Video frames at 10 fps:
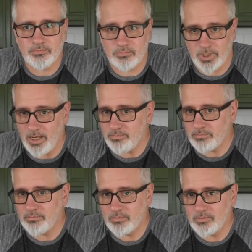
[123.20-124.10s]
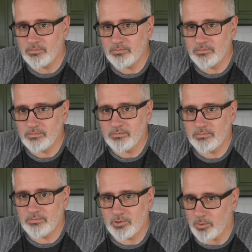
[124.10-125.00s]
okay?
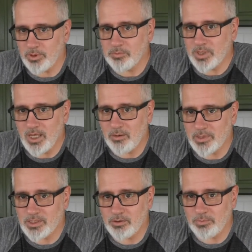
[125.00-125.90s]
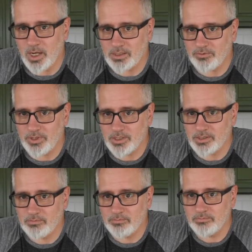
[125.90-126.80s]
Don't make me get on my soapbox for
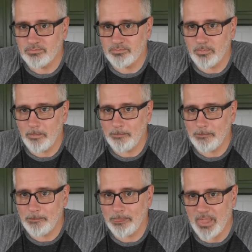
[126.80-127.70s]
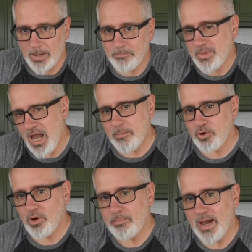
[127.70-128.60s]
this. Okay, I'll
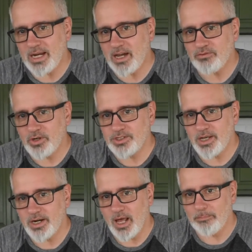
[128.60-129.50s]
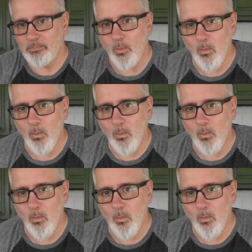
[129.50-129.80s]
be right back after I set it up.